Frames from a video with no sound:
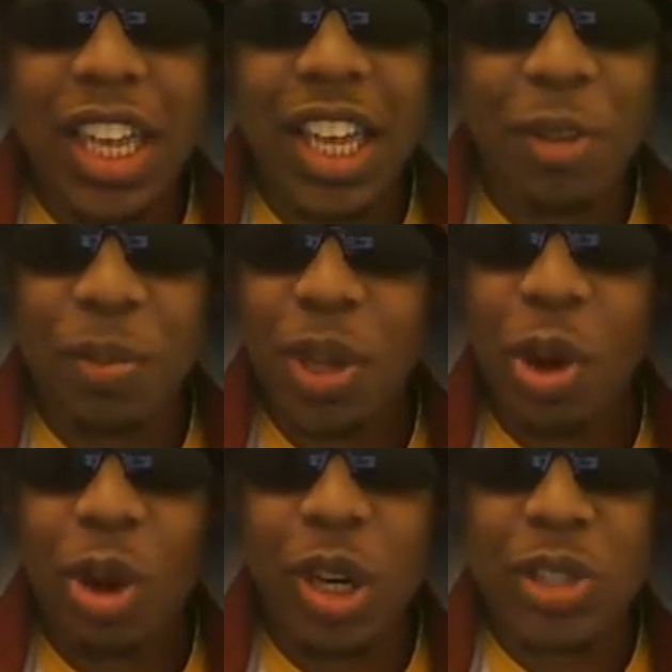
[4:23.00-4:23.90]
he'd be
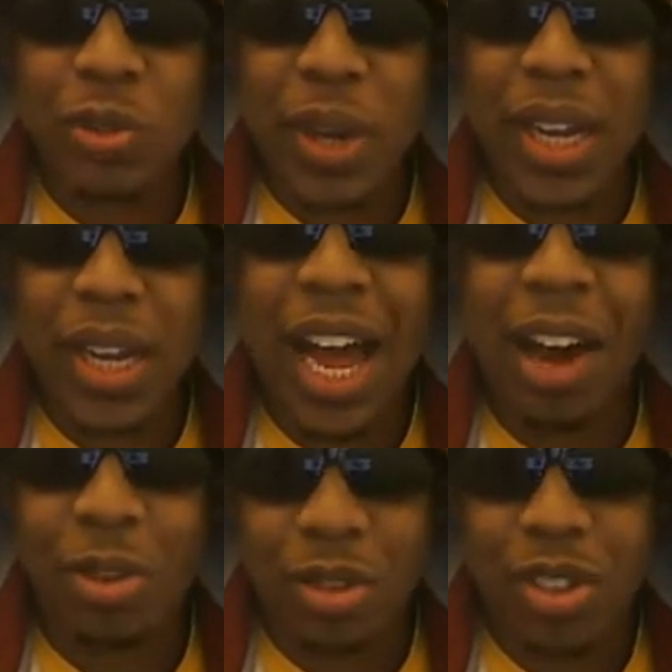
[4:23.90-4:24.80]
on his way
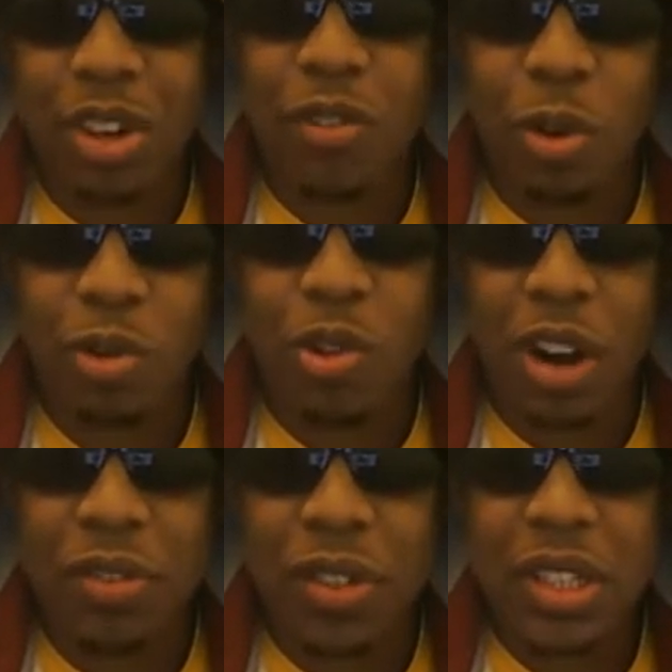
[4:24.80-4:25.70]
out of Old
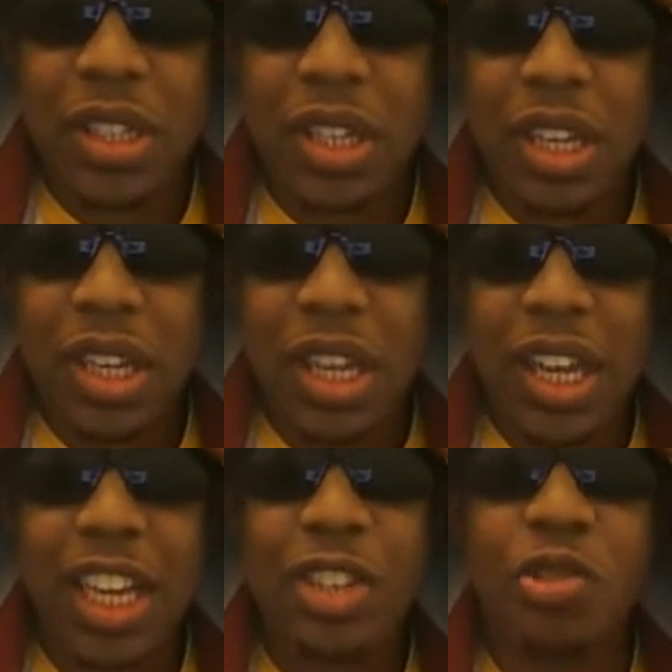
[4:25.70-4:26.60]
Trafford.
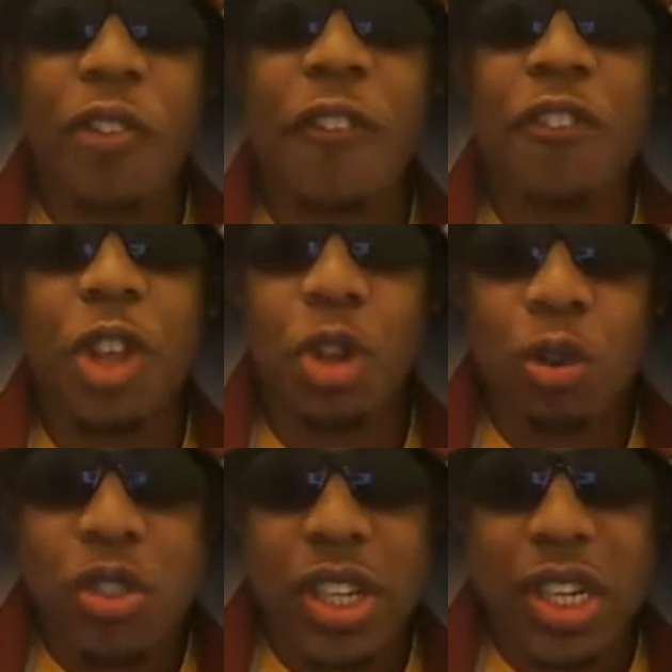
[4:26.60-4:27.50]
He's
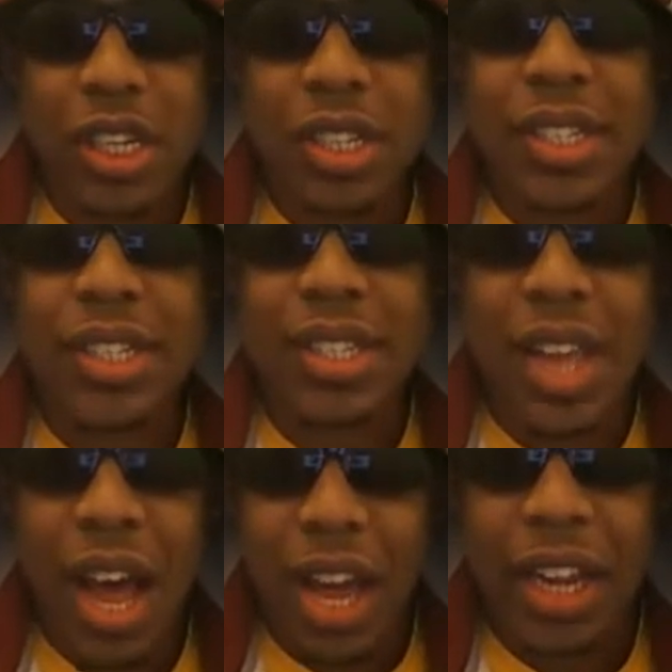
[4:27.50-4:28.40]
refusing to
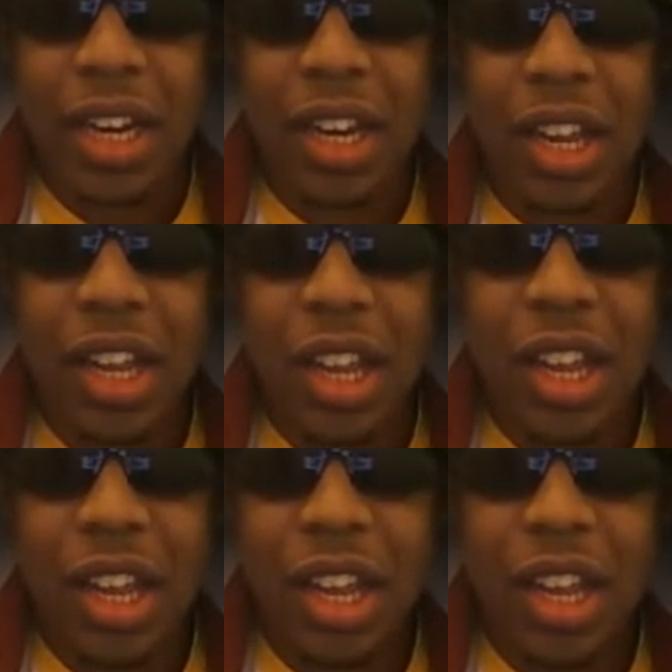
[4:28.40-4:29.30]
sign
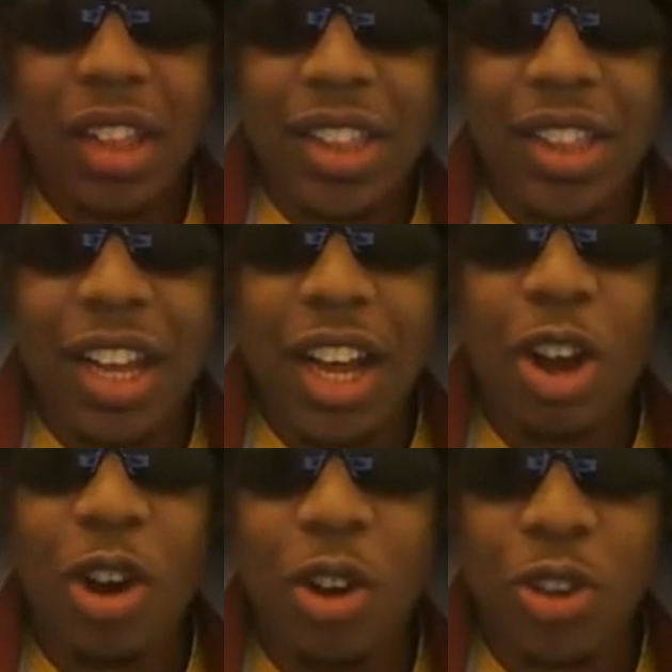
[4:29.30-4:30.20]
a
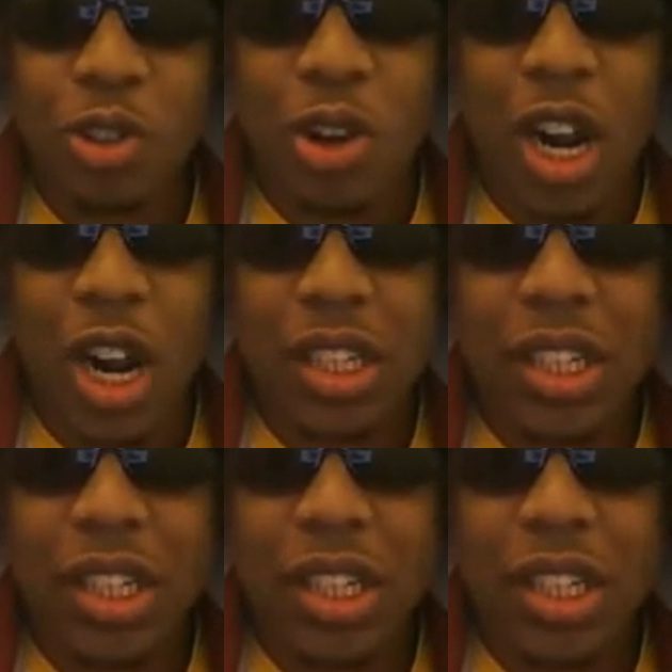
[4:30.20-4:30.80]
contract